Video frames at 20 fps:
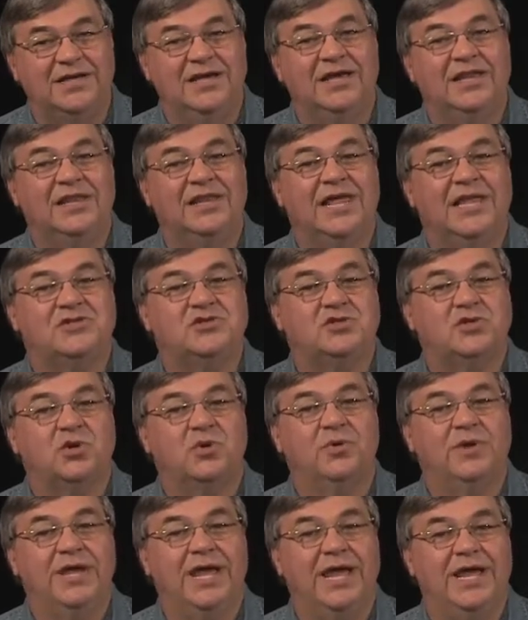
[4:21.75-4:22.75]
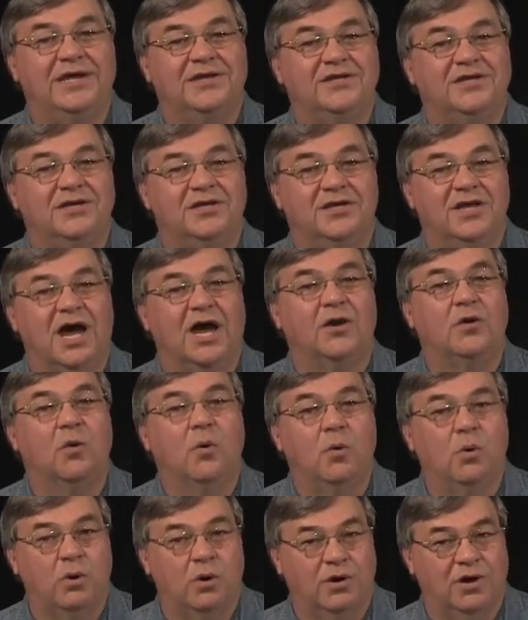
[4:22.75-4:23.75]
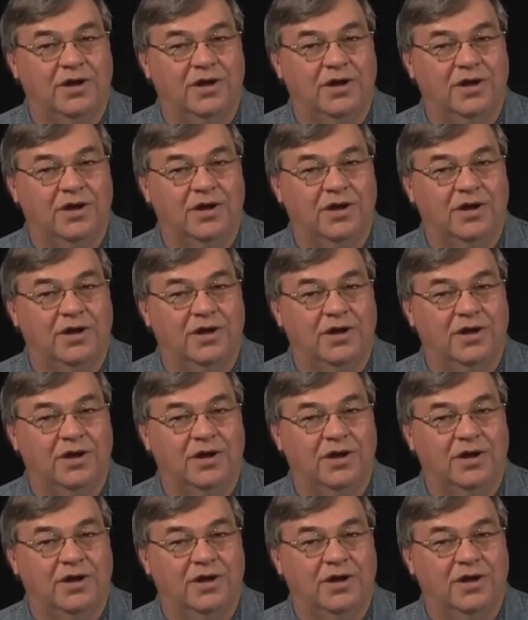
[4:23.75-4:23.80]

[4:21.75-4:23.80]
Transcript: LetzCreate.org.